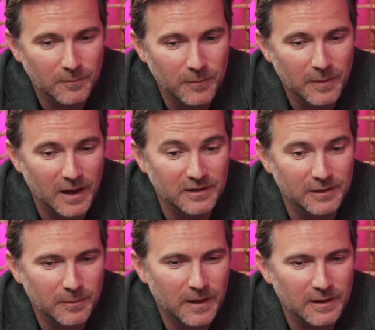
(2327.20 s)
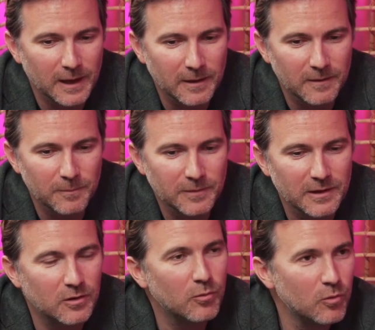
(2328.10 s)
Yes, and then,
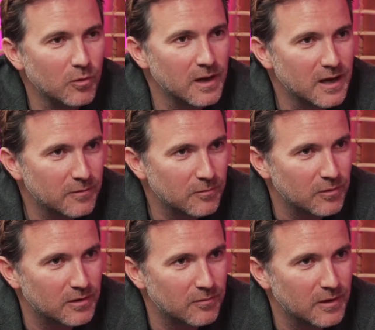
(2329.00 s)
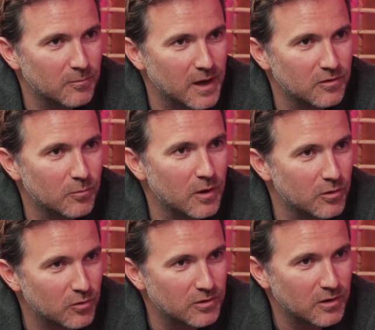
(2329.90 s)
since we already have the first feedback from our
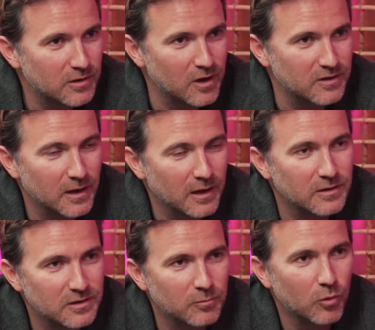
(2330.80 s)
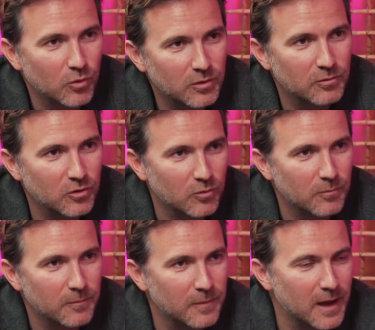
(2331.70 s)
users asking us to support a few
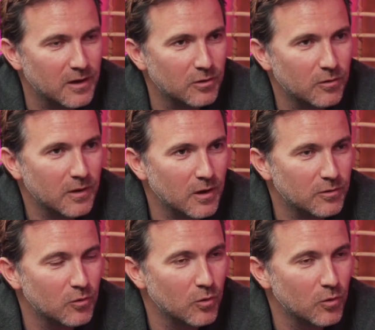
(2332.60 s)
extra verbs or